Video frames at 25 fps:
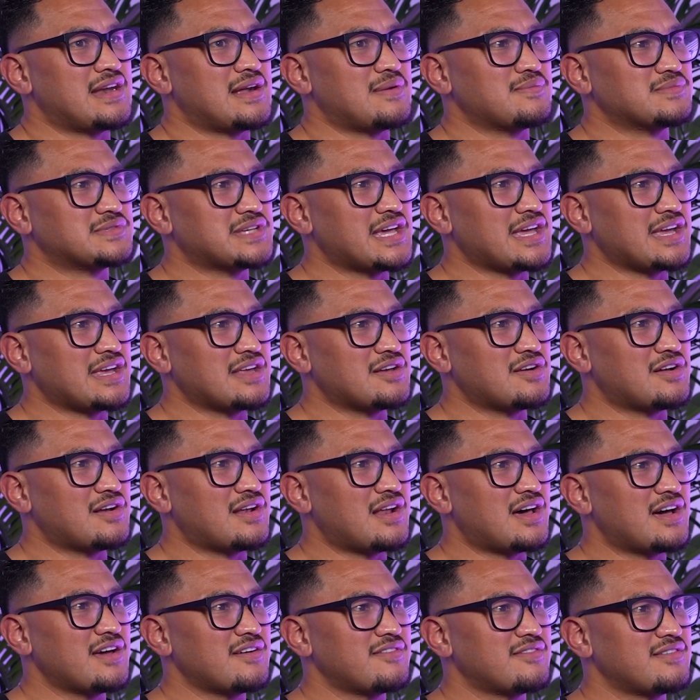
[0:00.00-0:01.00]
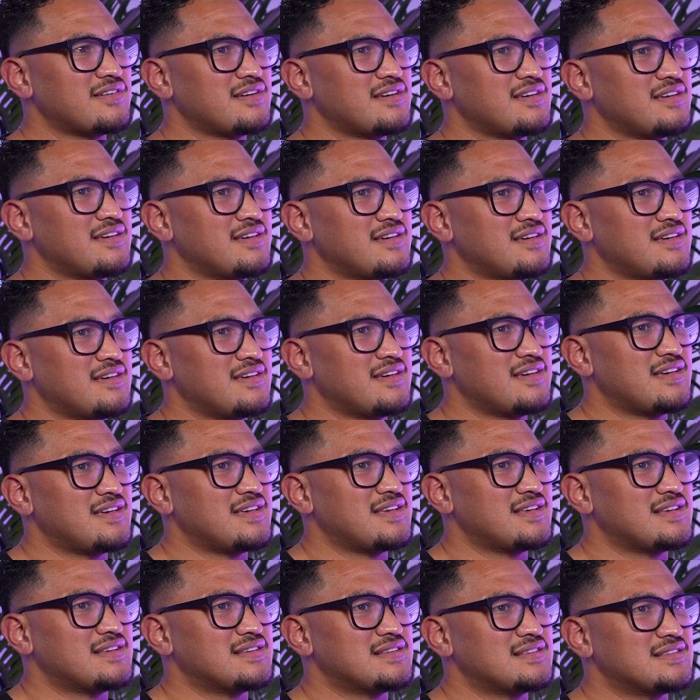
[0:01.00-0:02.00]
taking on life.
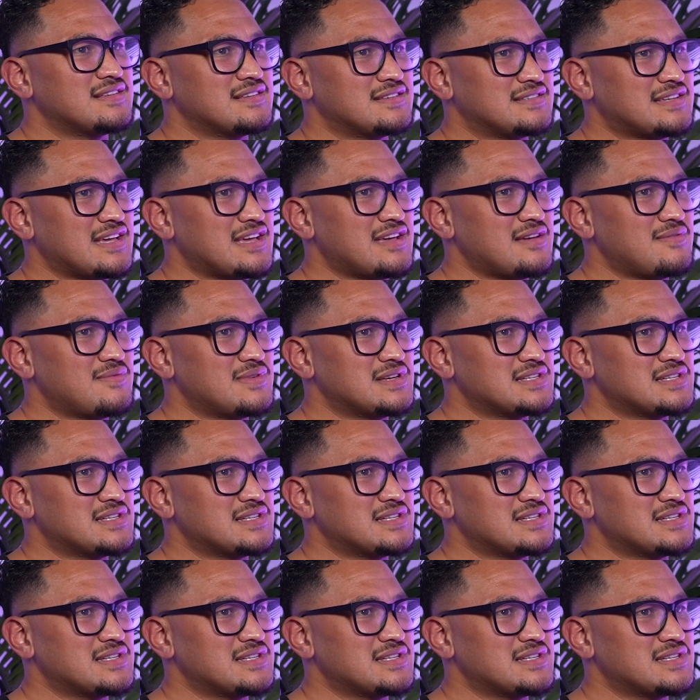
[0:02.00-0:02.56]
The same